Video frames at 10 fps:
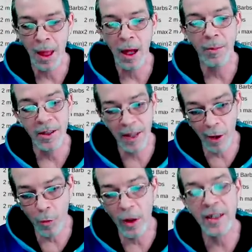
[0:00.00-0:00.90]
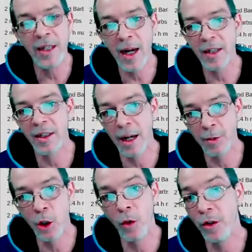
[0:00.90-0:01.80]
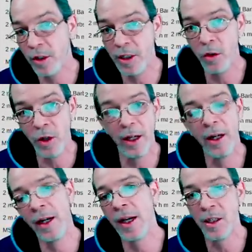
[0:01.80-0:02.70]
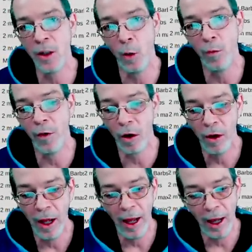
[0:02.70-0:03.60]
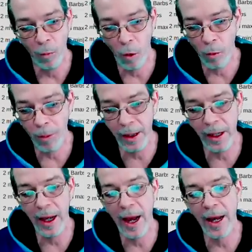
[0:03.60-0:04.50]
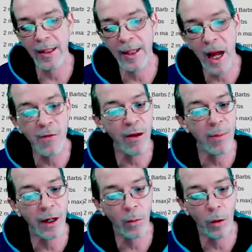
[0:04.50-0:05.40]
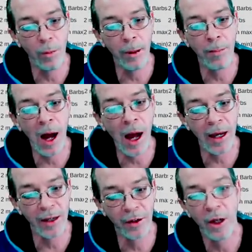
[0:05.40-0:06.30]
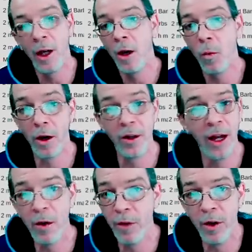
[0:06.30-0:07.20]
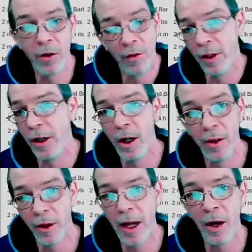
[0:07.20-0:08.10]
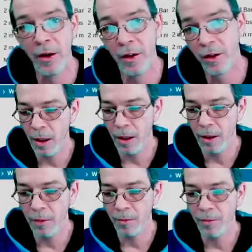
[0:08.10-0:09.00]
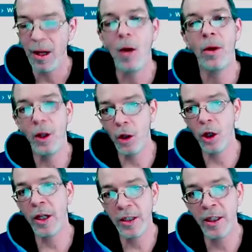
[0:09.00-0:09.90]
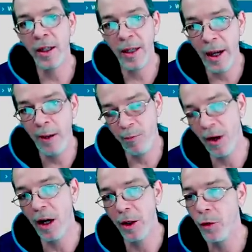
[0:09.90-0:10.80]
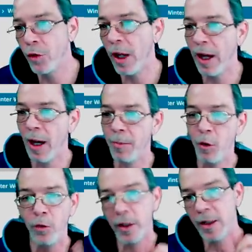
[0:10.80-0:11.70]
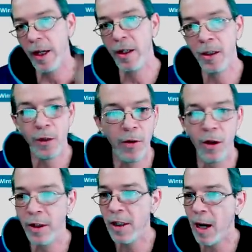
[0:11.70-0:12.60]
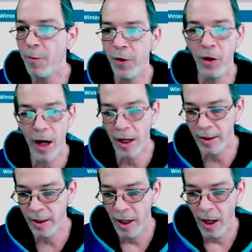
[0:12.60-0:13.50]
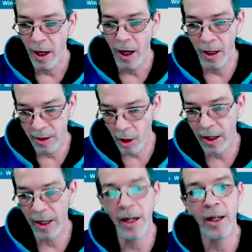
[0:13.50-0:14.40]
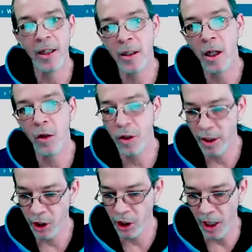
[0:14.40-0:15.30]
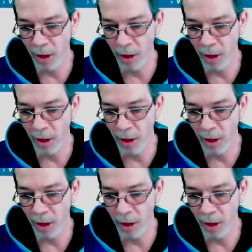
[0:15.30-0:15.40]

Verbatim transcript: But southwest Texas, I'm showing you still getting that snowfall. It won't be as heavy, but it will be pockets where it's heavier than other counties. Now, when you look into the CAPE values, and I moved the date to the very top for you guys uh, so I can get it close in shot